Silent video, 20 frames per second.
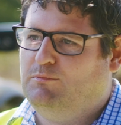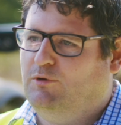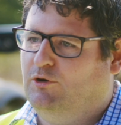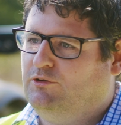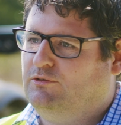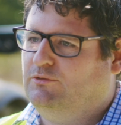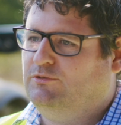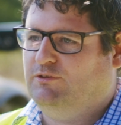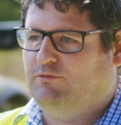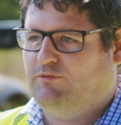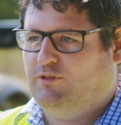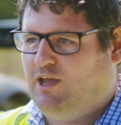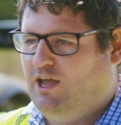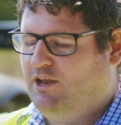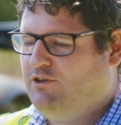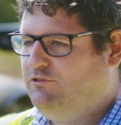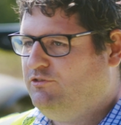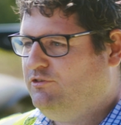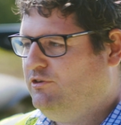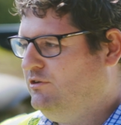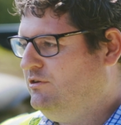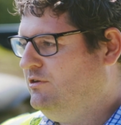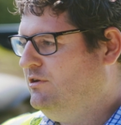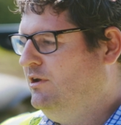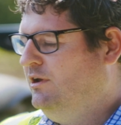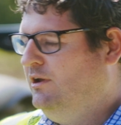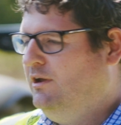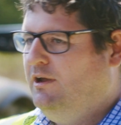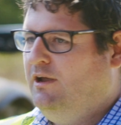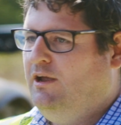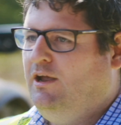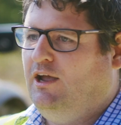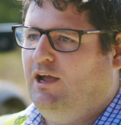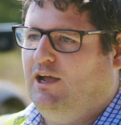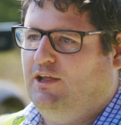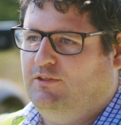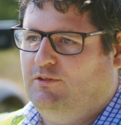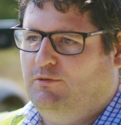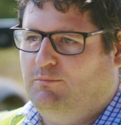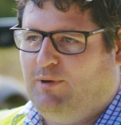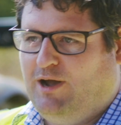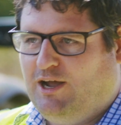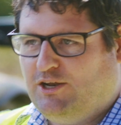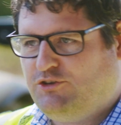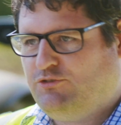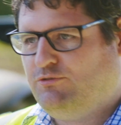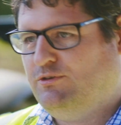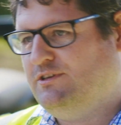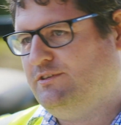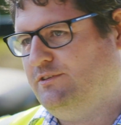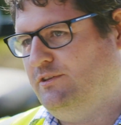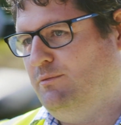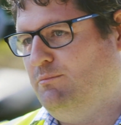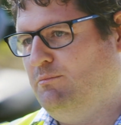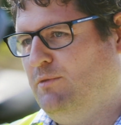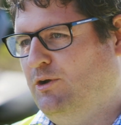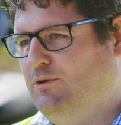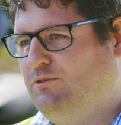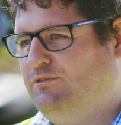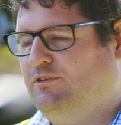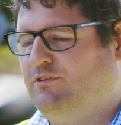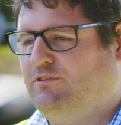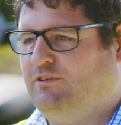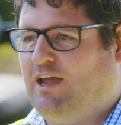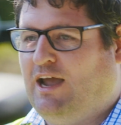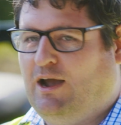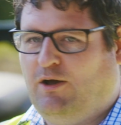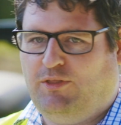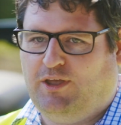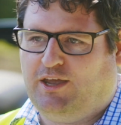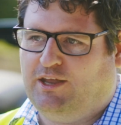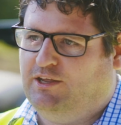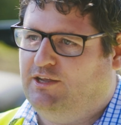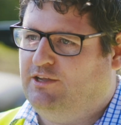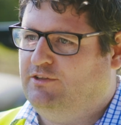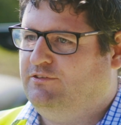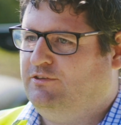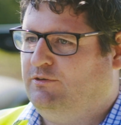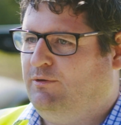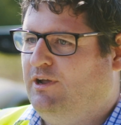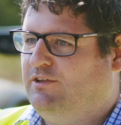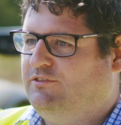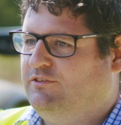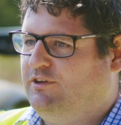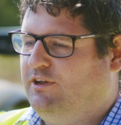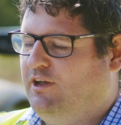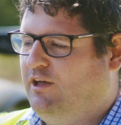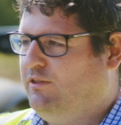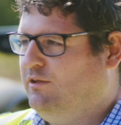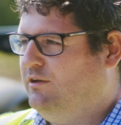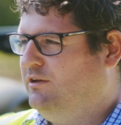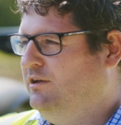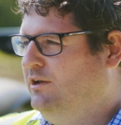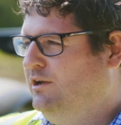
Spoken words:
models of the engine and the batteries and the motors and how they're going to integrate together